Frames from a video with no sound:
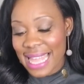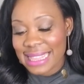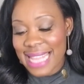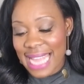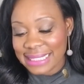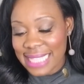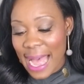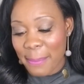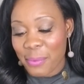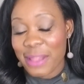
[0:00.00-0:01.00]
Next
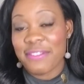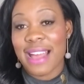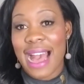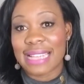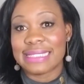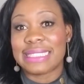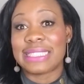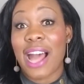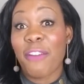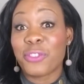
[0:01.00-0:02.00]
up, we've got
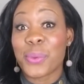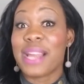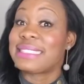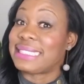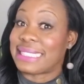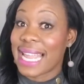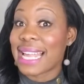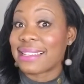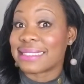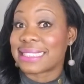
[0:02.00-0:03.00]
software
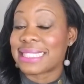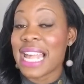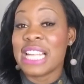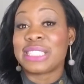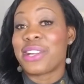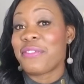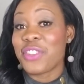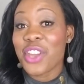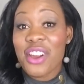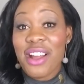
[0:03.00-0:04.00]
sales. So if
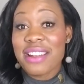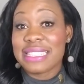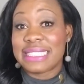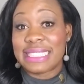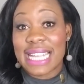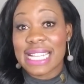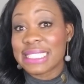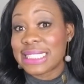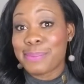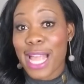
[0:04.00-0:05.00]
you're on the
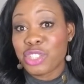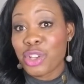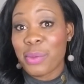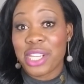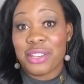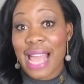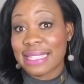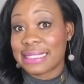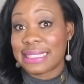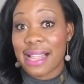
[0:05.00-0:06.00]
sales spectrum and you
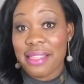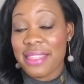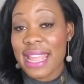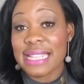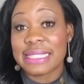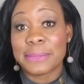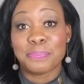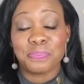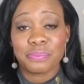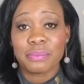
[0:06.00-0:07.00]
like to sell things,
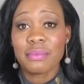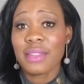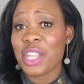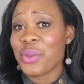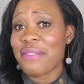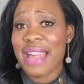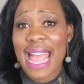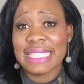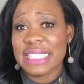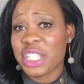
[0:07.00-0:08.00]
you have an
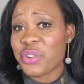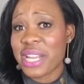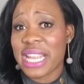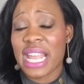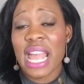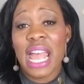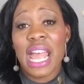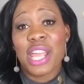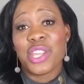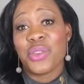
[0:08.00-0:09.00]
I T degree,
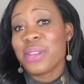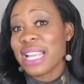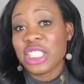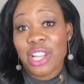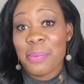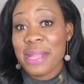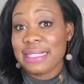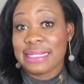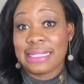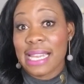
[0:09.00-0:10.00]
you can jump
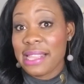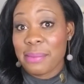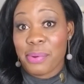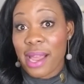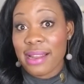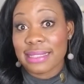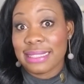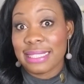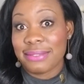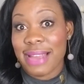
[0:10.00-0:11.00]
into selling the
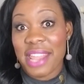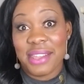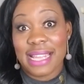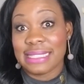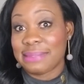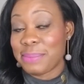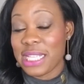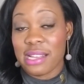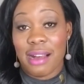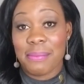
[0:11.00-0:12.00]
product, right? You can
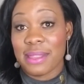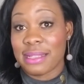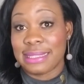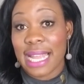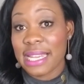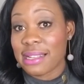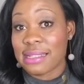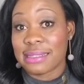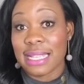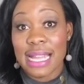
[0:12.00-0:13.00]
become the
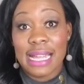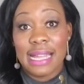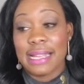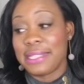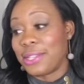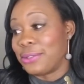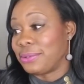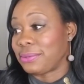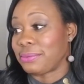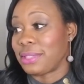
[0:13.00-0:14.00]
technical, you know,
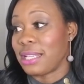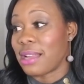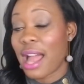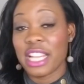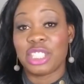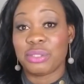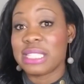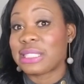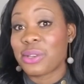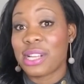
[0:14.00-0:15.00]
the knowledge
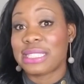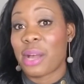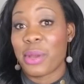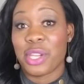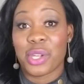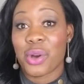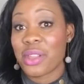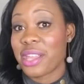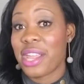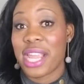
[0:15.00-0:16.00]
resource that when you go
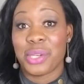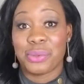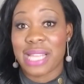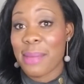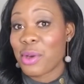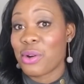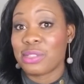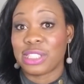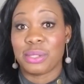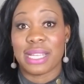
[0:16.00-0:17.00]
out there, you can do
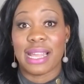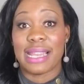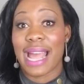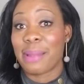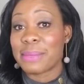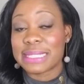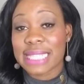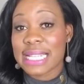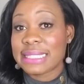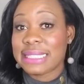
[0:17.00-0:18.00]
demos, you can help the
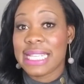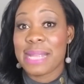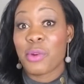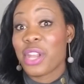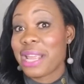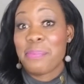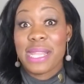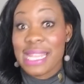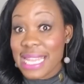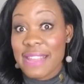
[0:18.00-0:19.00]
sales team, or you can
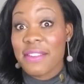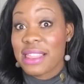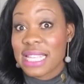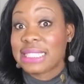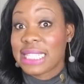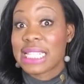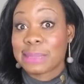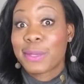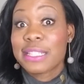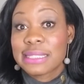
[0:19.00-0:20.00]
be even the
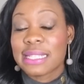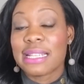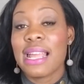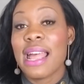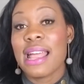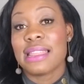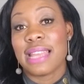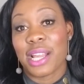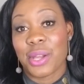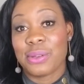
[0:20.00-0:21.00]
salesperson
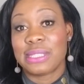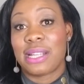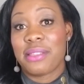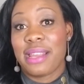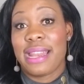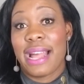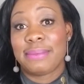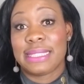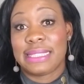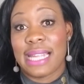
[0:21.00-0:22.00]
that goes out there and
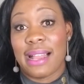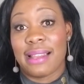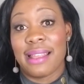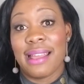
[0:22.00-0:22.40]
help to sell